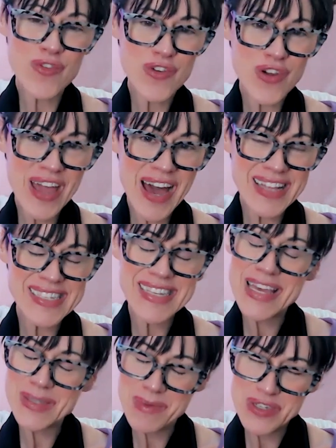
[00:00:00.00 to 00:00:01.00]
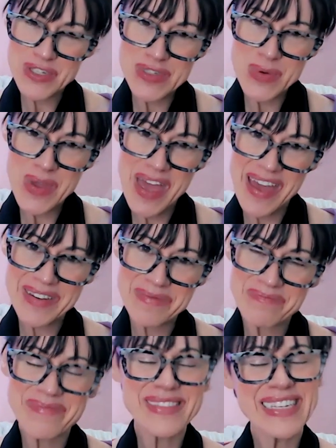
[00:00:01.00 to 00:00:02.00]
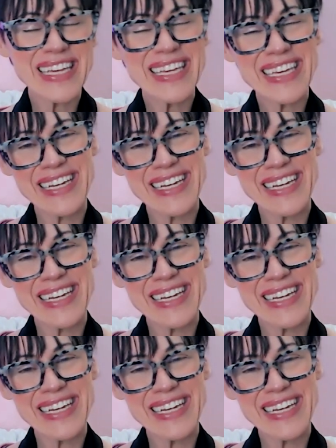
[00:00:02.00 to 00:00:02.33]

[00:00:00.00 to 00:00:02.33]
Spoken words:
love your cats as much as you can. Take